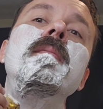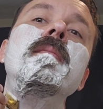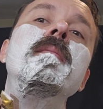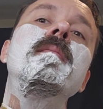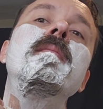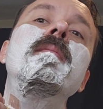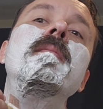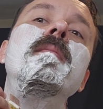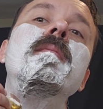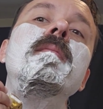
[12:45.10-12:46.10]

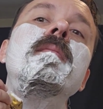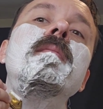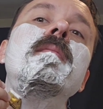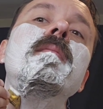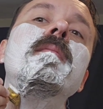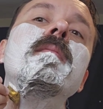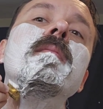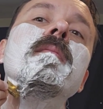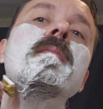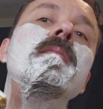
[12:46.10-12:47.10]

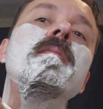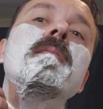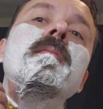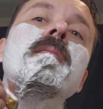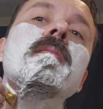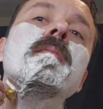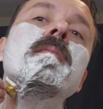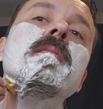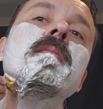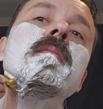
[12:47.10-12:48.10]

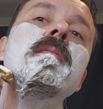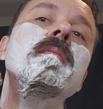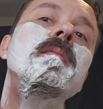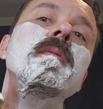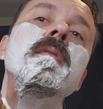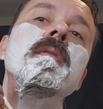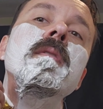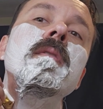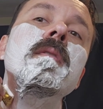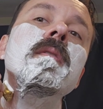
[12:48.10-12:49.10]

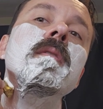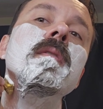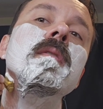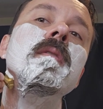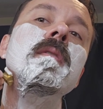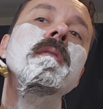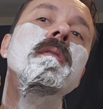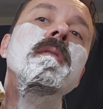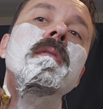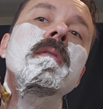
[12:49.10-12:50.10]

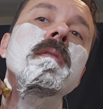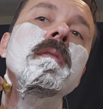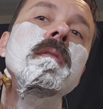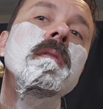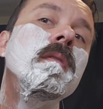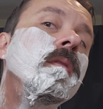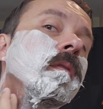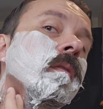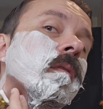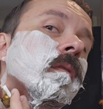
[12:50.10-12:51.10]

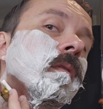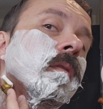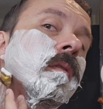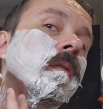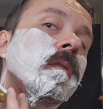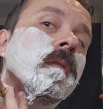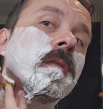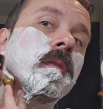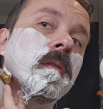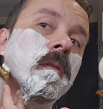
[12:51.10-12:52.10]

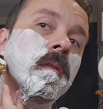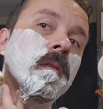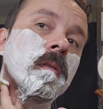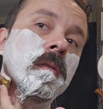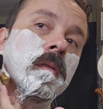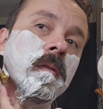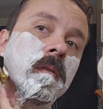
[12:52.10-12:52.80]
Nobody speaks.